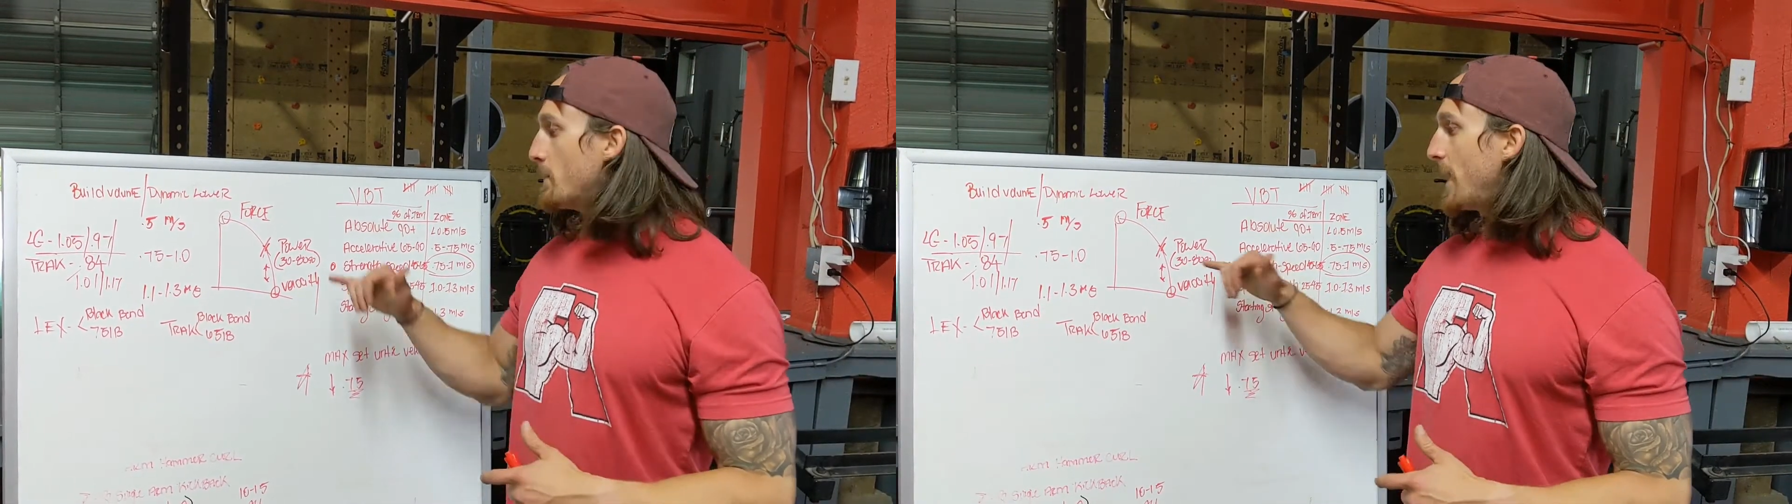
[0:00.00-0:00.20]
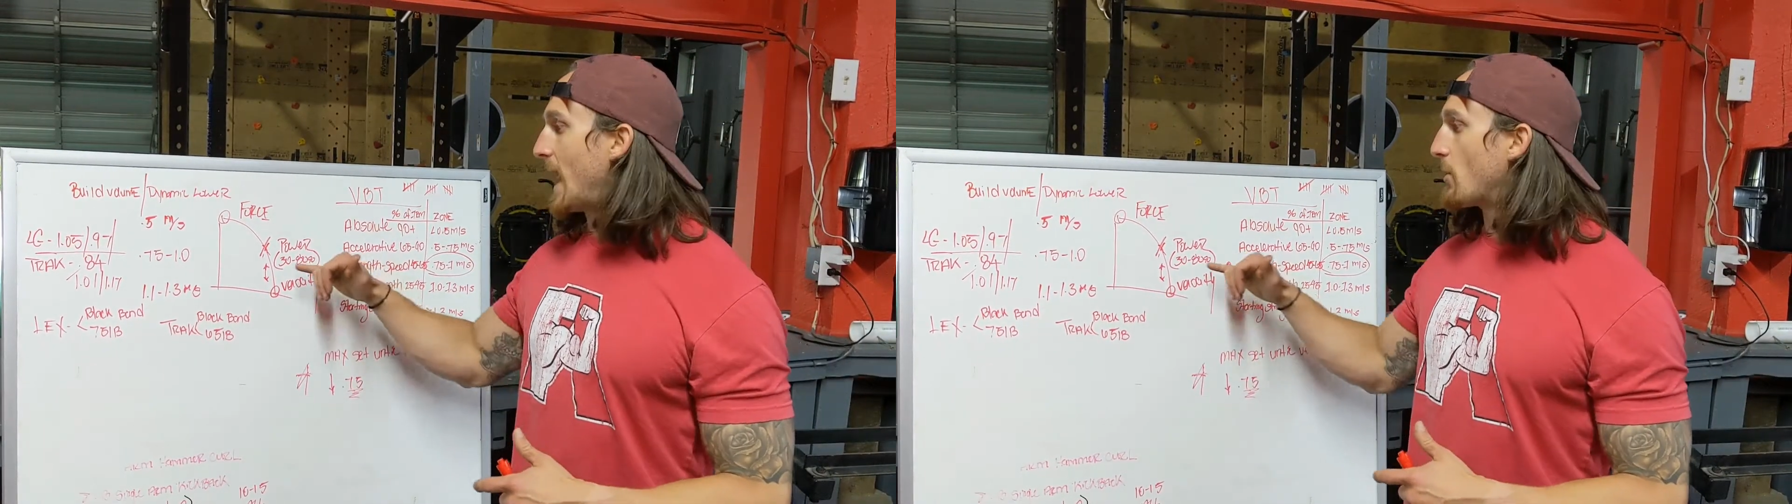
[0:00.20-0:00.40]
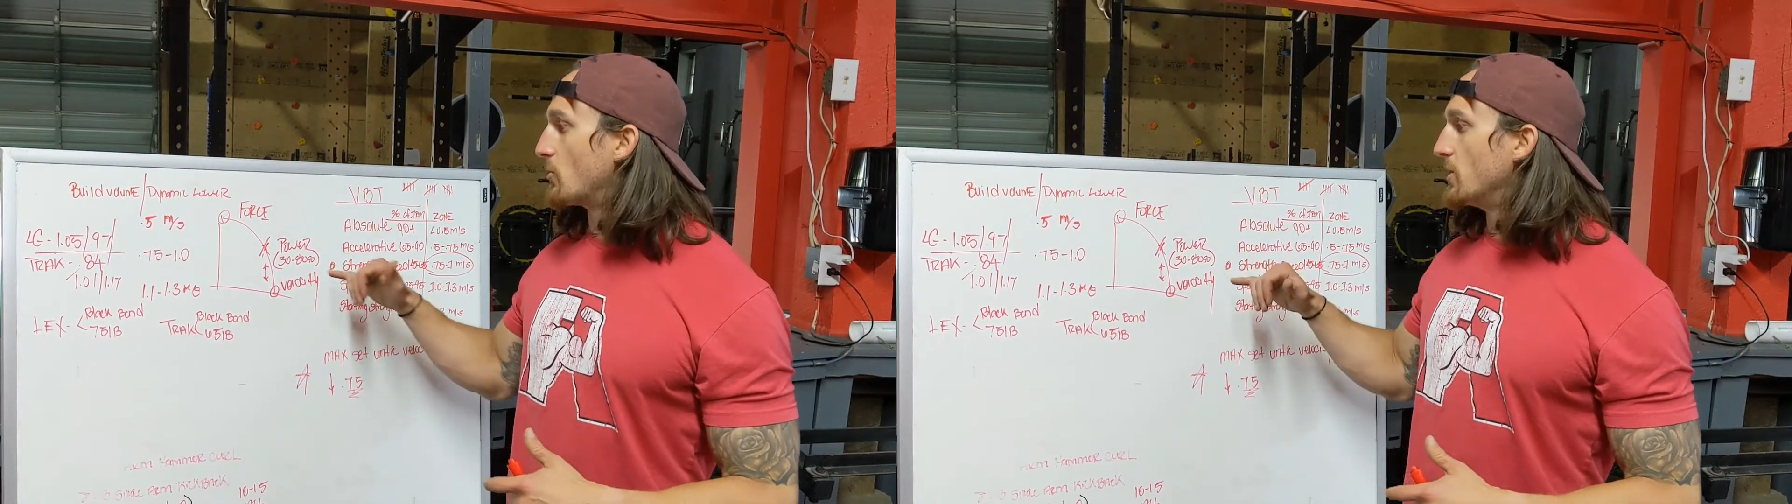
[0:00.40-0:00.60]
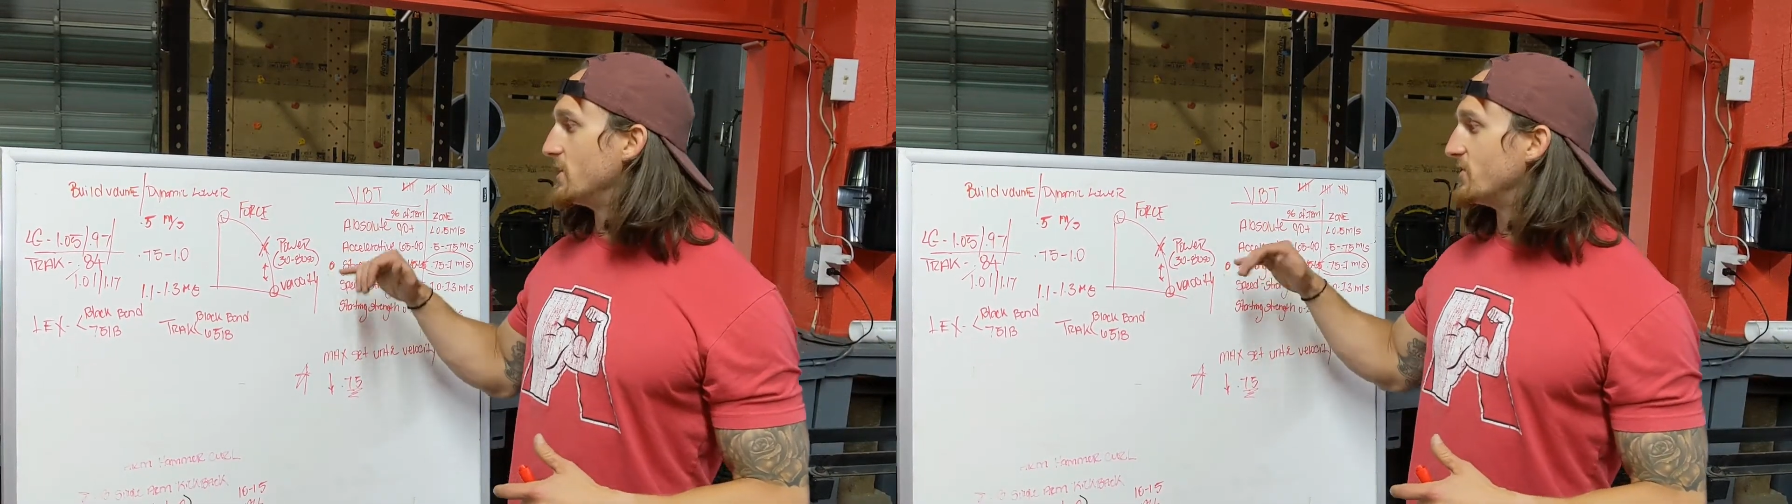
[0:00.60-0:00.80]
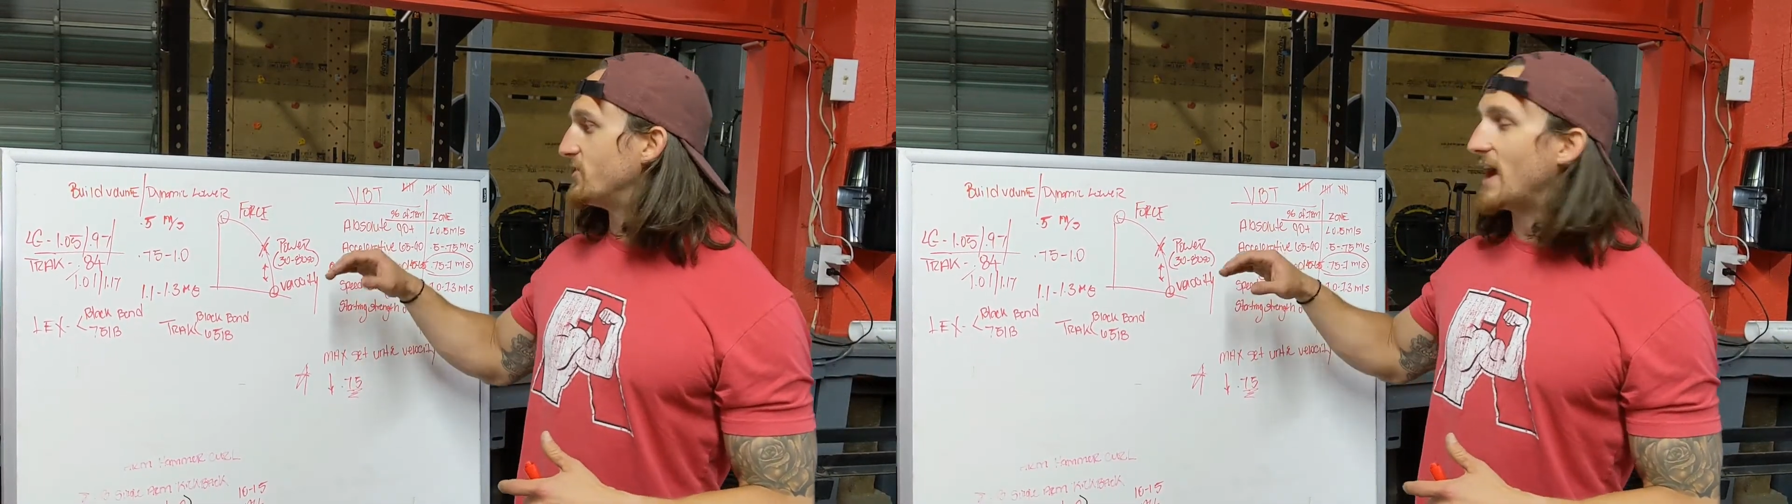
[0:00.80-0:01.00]
Power
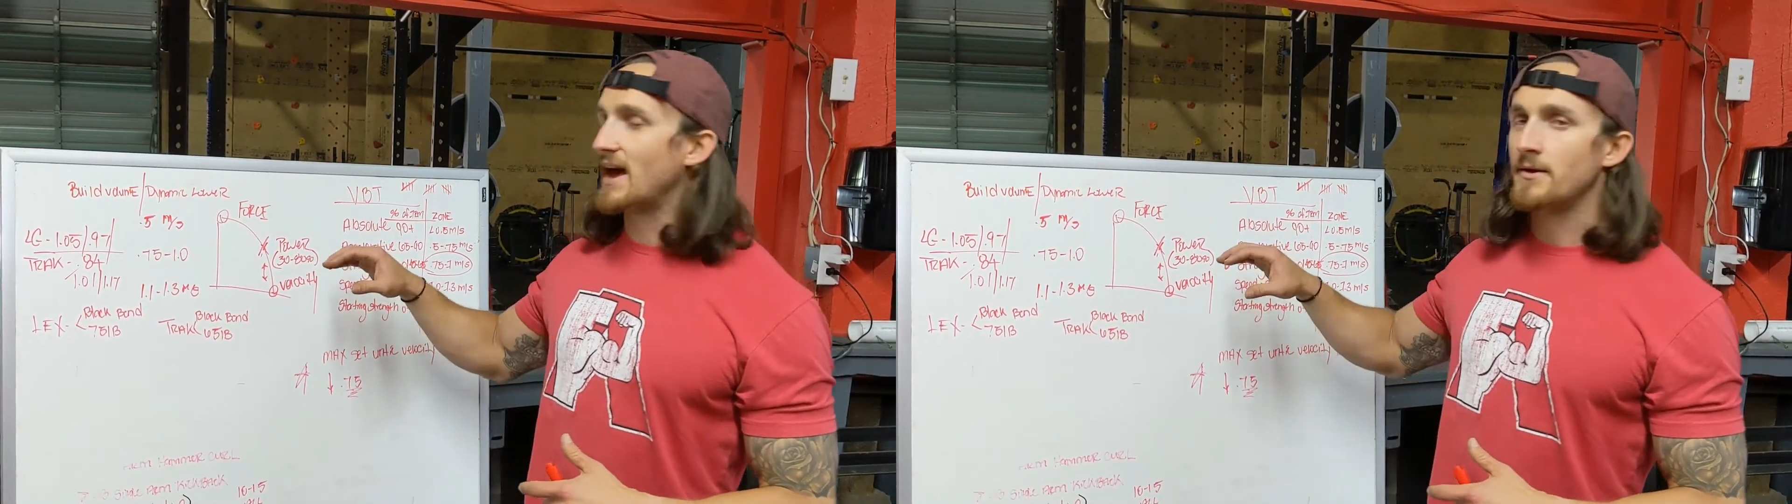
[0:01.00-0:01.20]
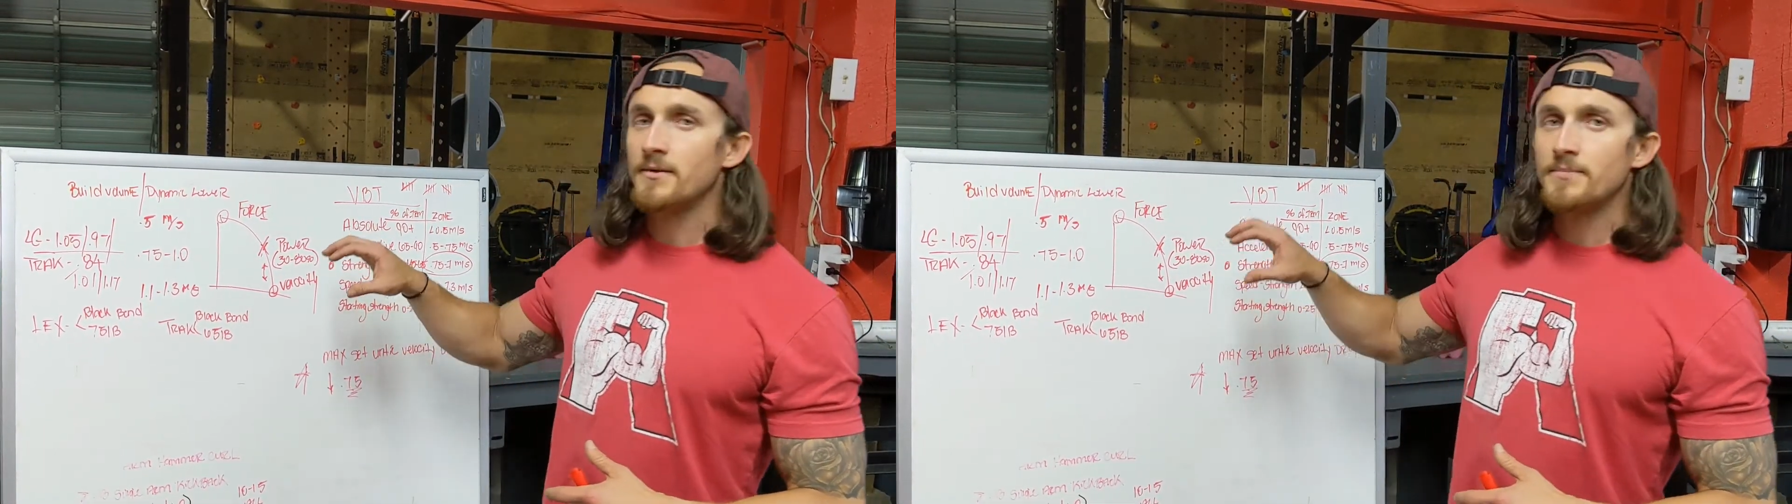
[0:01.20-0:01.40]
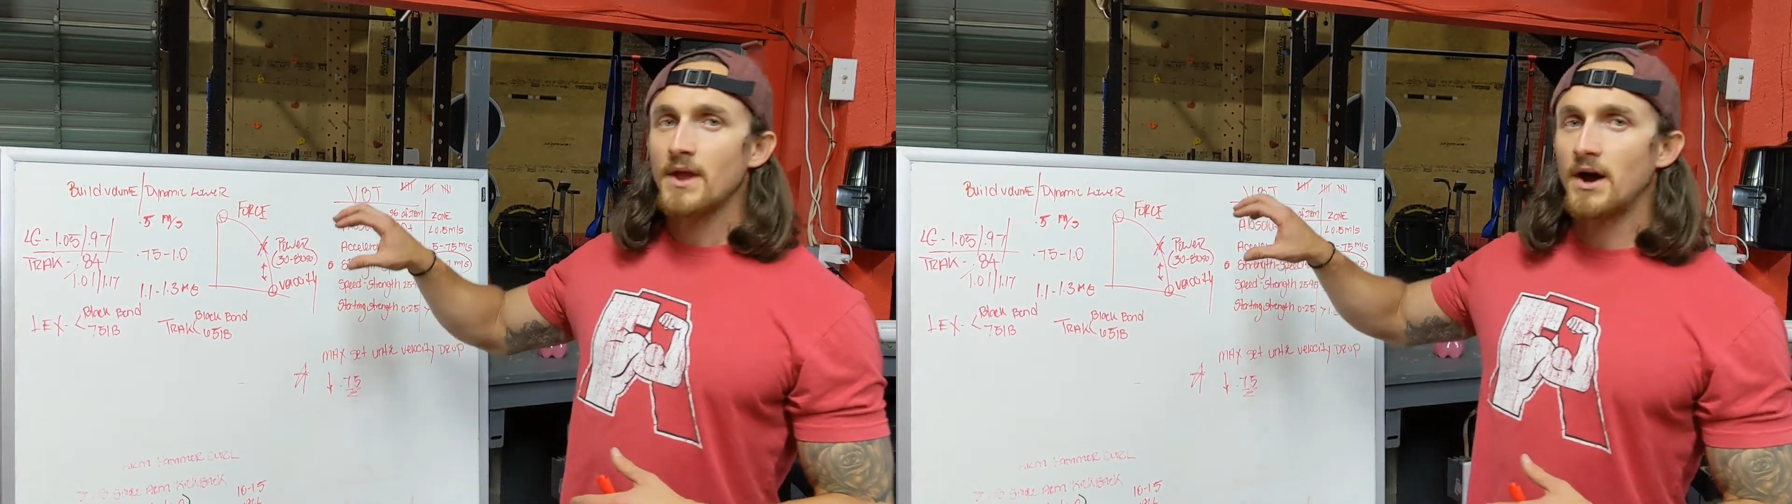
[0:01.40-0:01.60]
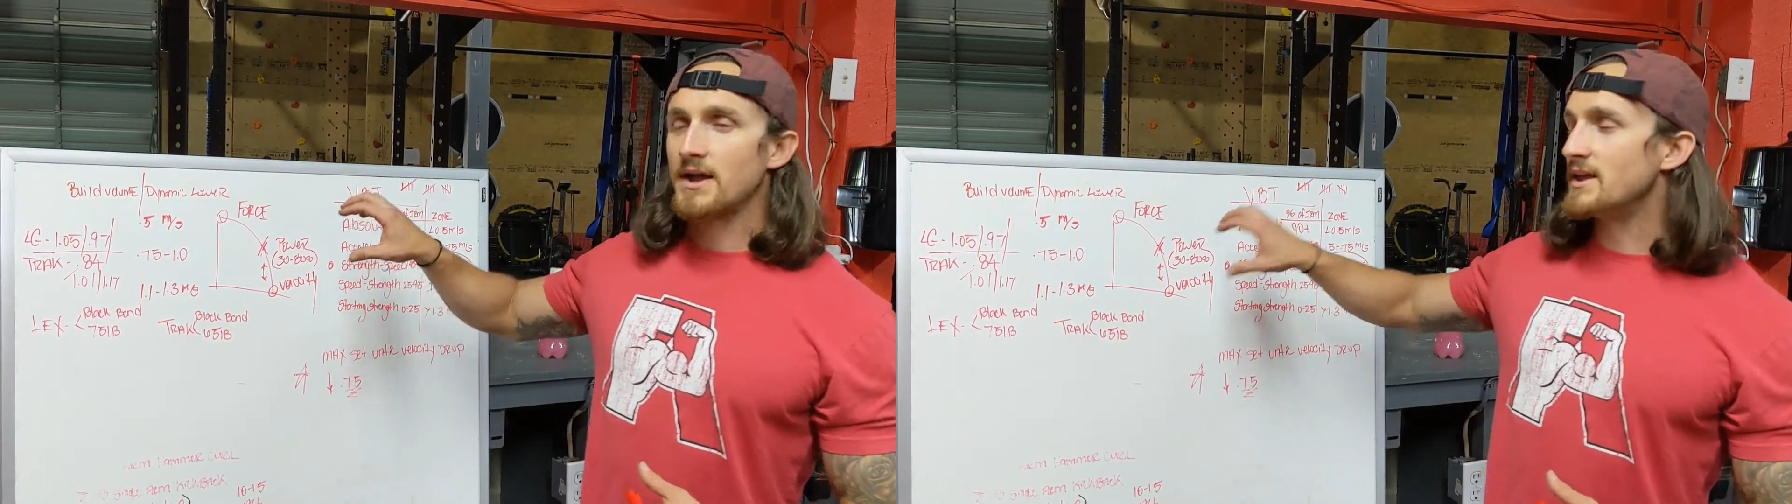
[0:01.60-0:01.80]
really is that uh,